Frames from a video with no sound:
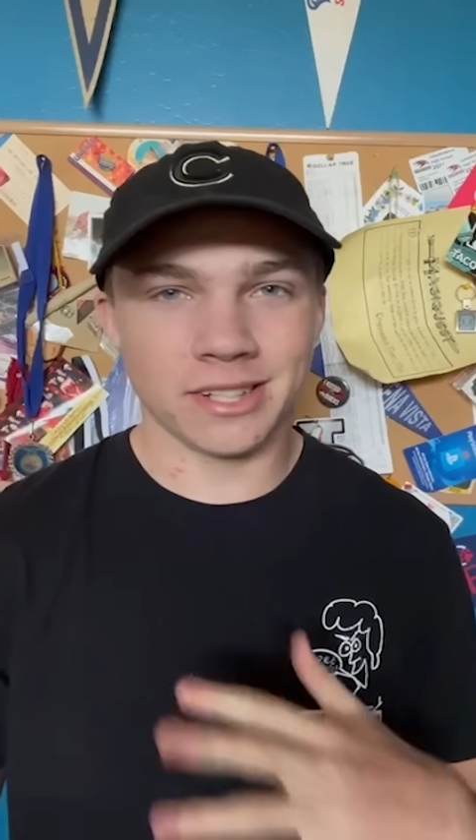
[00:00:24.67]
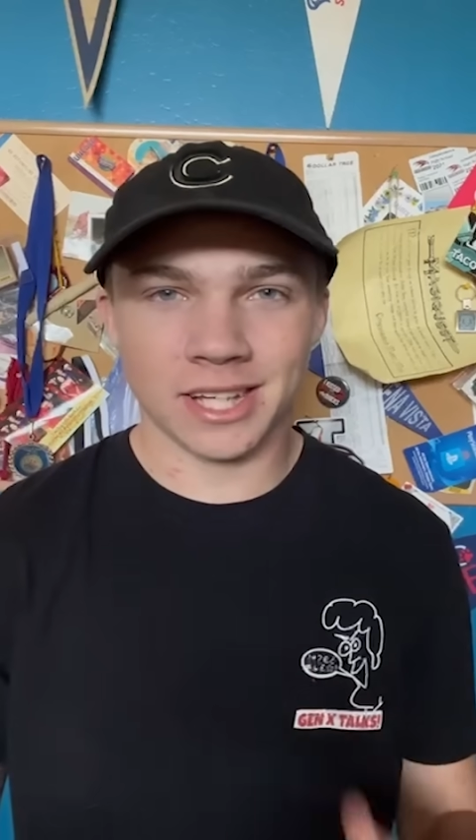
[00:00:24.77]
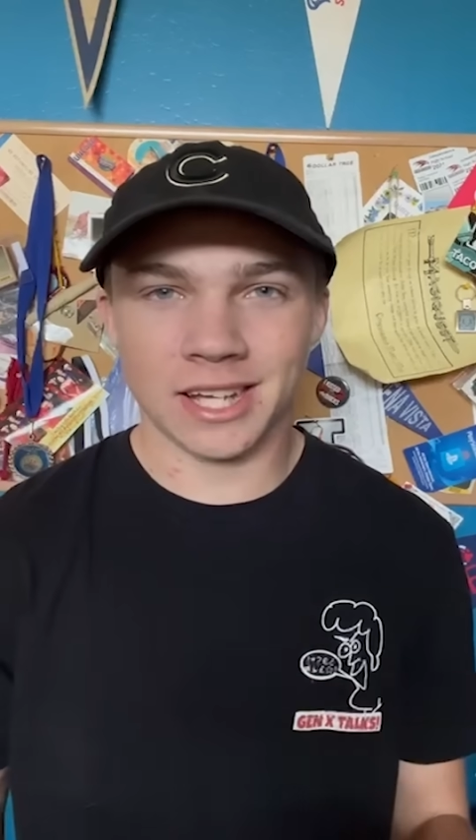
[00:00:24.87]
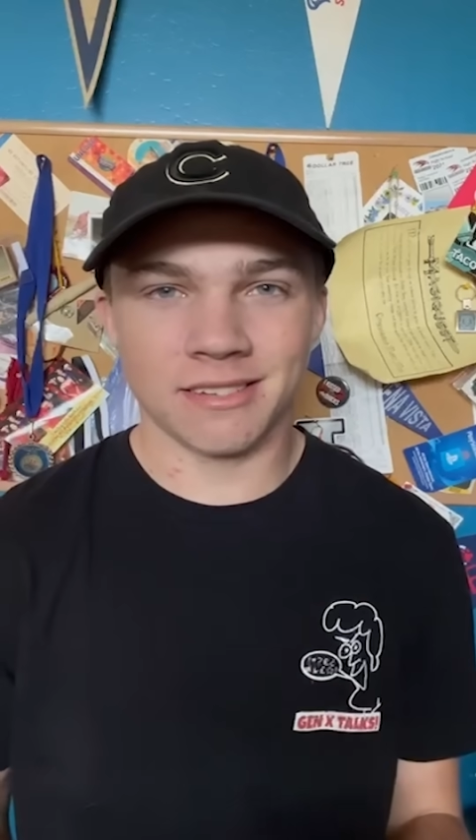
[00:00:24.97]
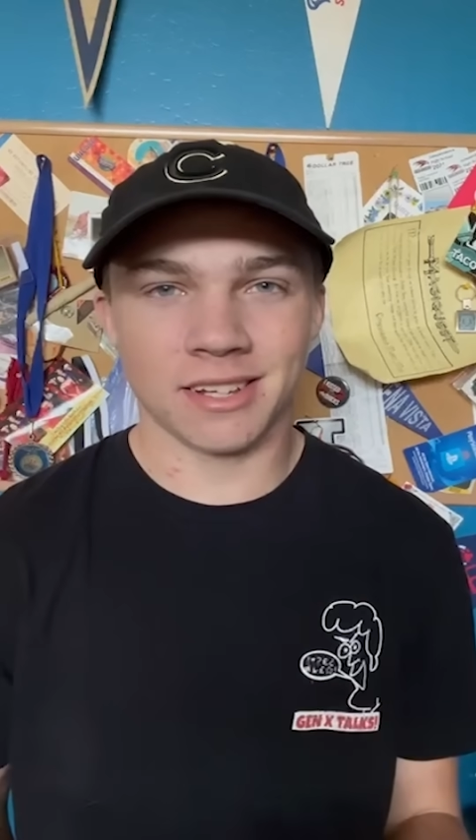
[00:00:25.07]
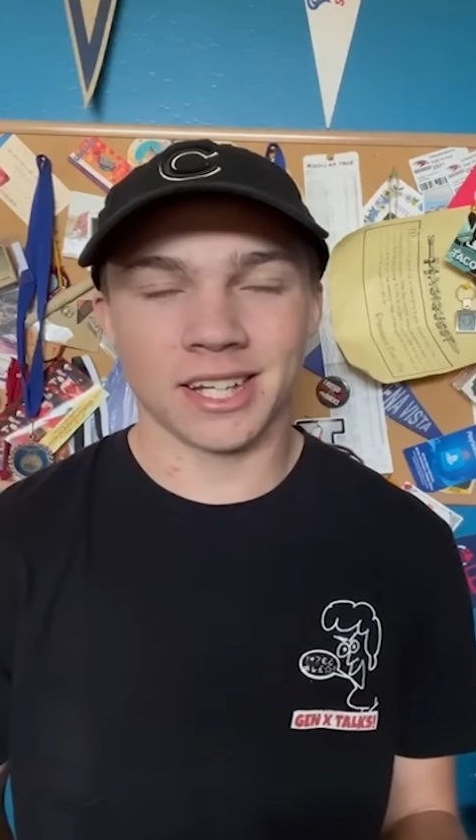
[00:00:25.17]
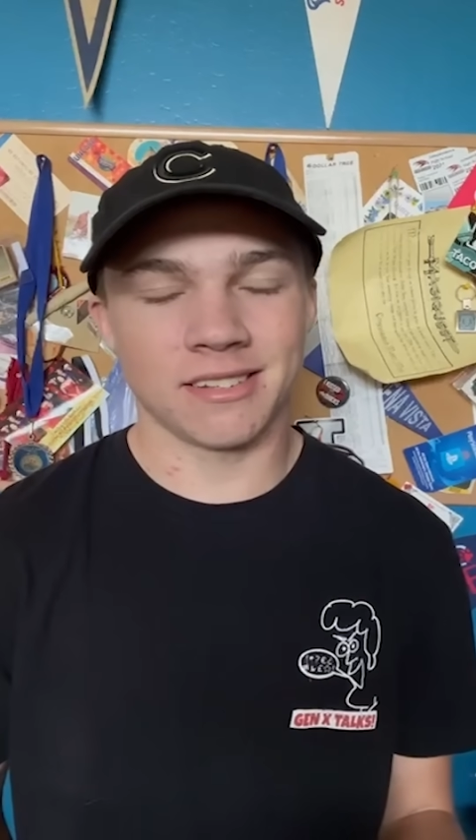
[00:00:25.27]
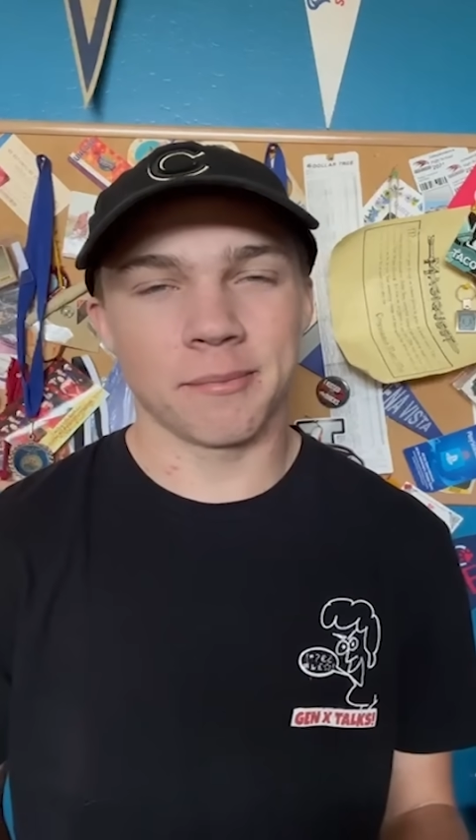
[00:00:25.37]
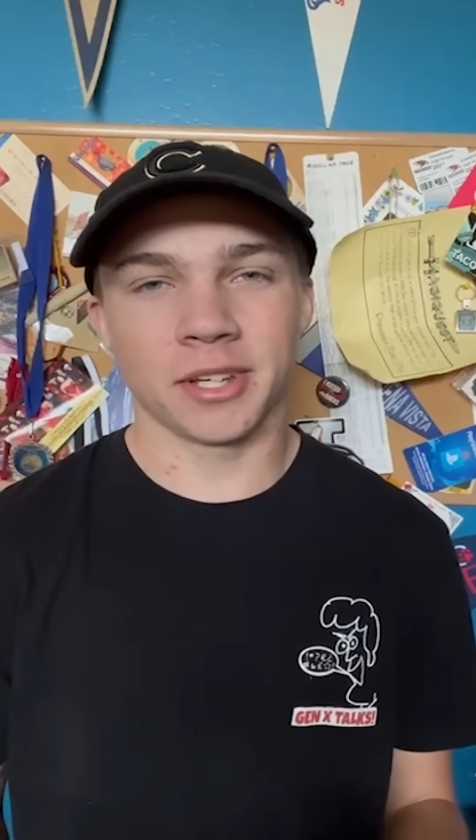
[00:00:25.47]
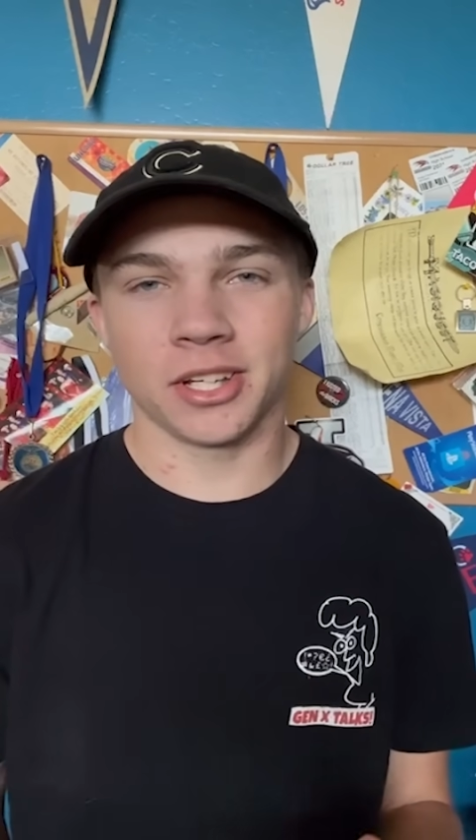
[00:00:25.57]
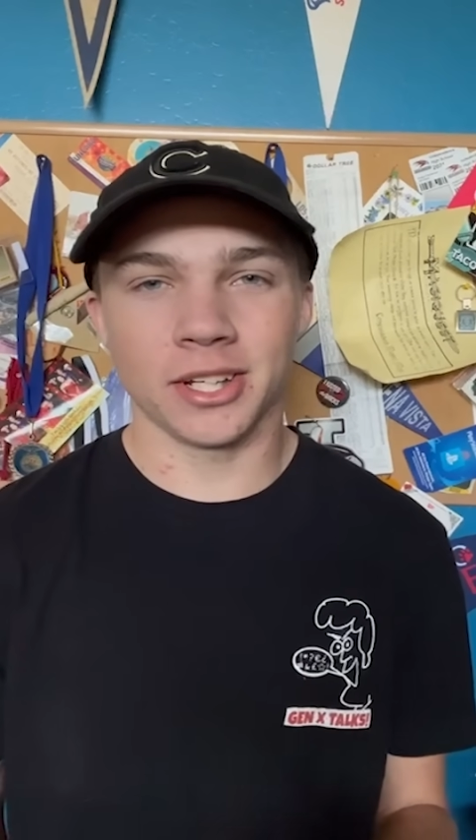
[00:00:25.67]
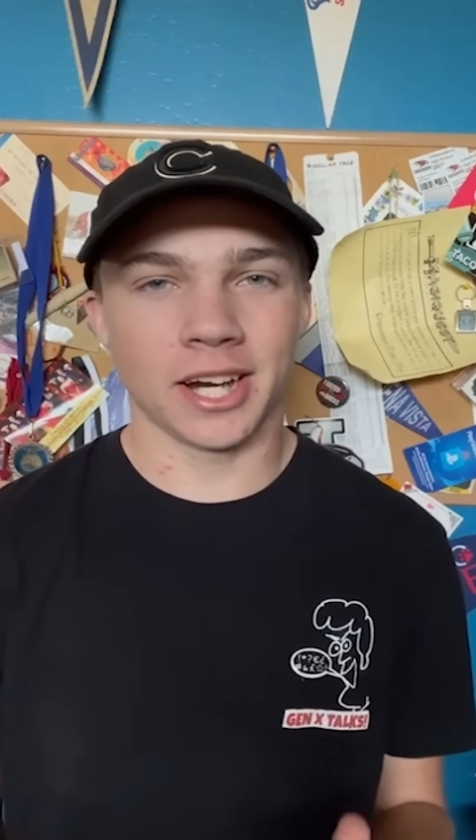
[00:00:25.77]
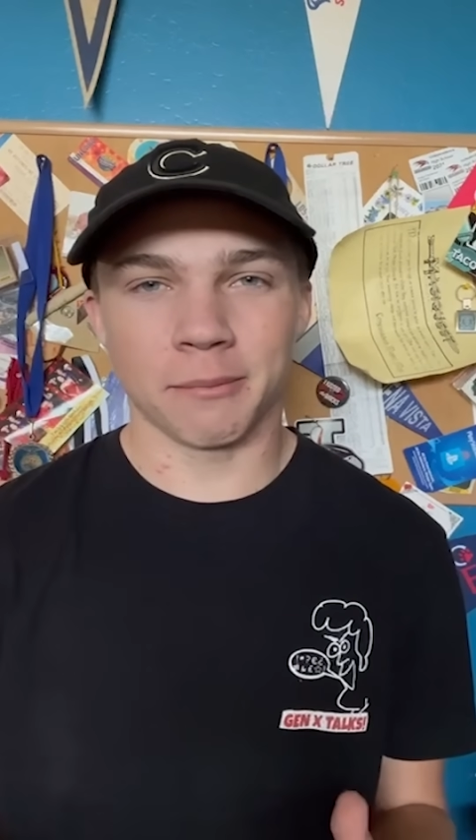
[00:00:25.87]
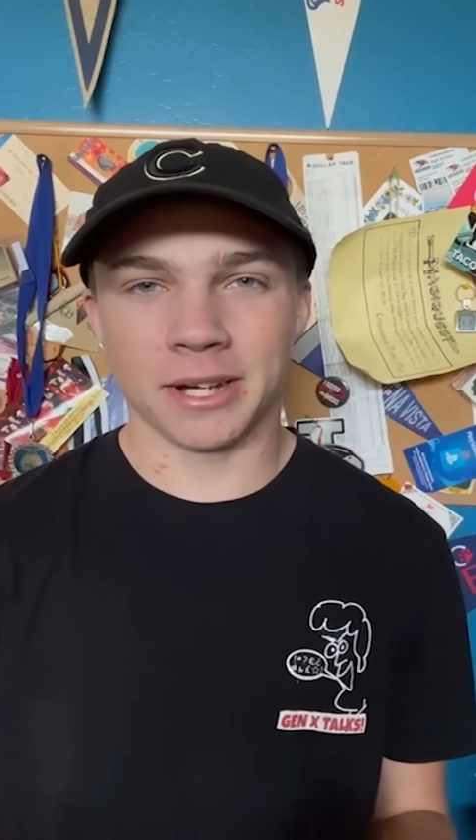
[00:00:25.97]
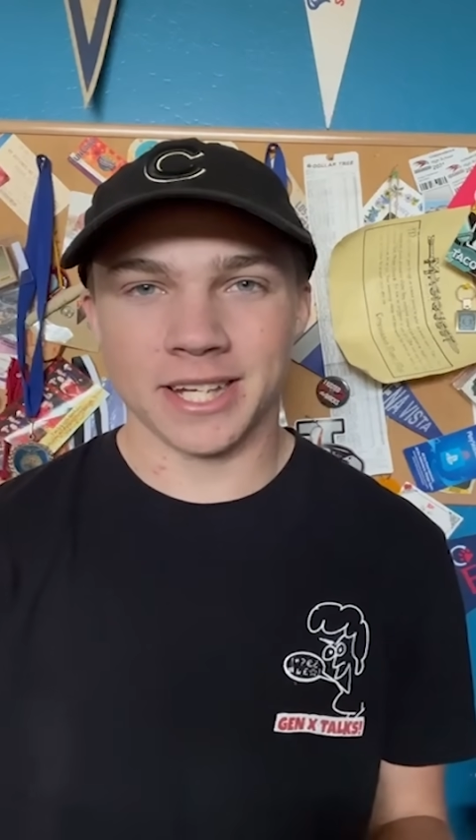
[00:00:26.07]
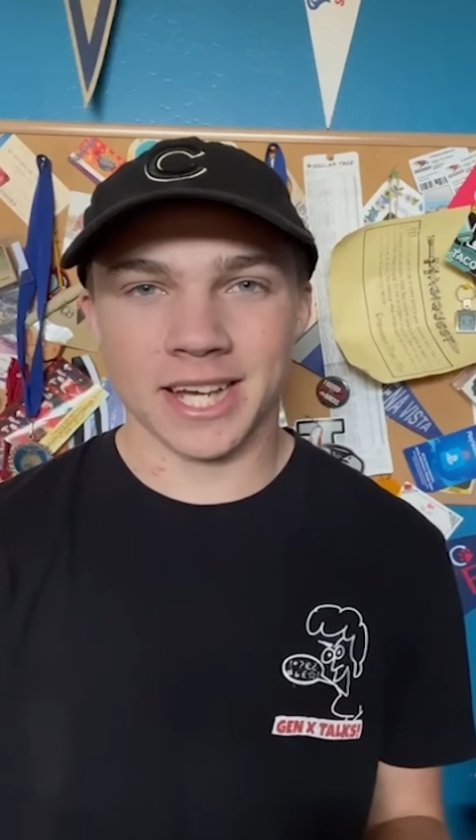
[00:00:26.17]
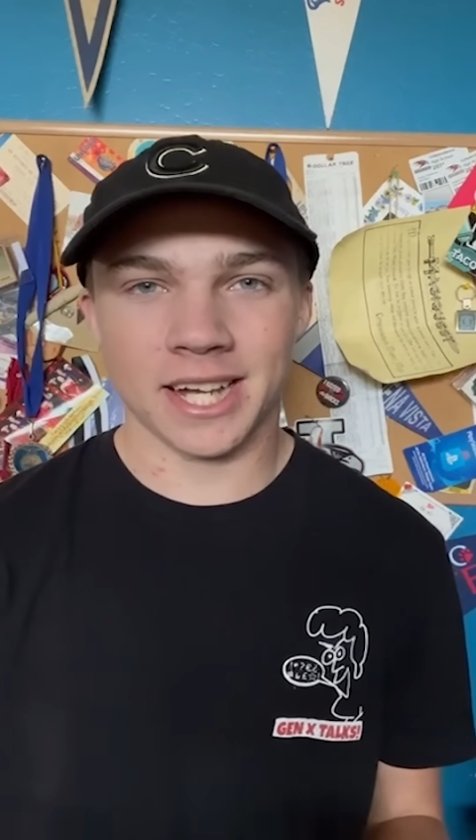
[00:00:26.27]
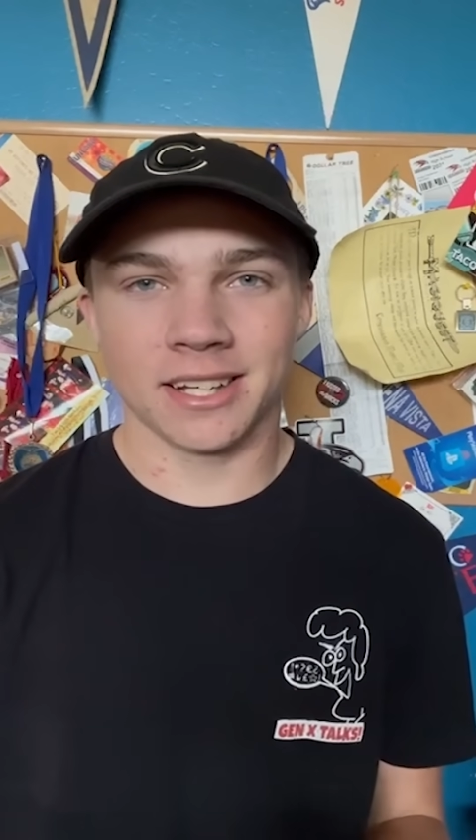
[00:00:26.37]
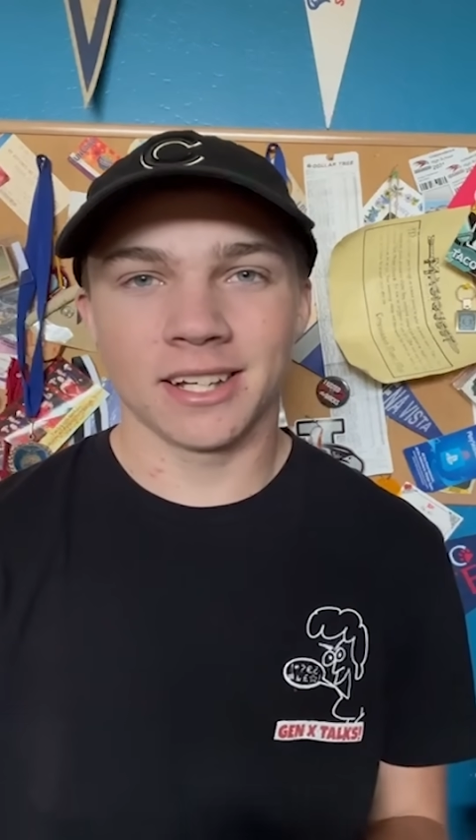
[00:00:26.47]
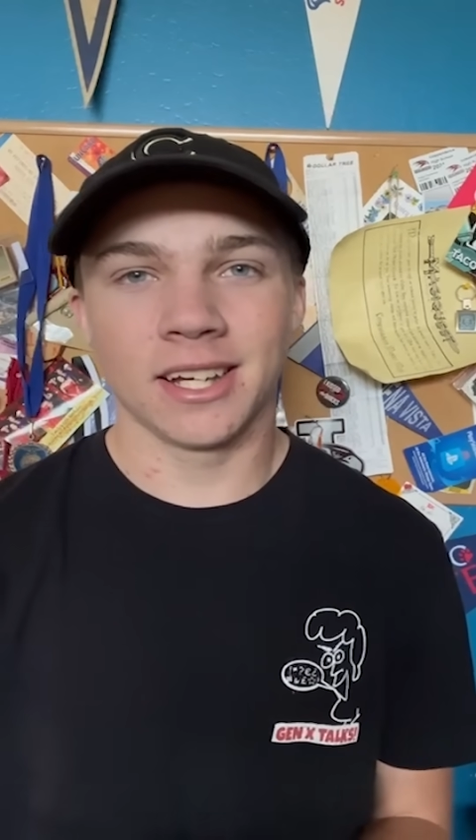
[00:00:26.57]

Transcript: case I get something good out of my dad.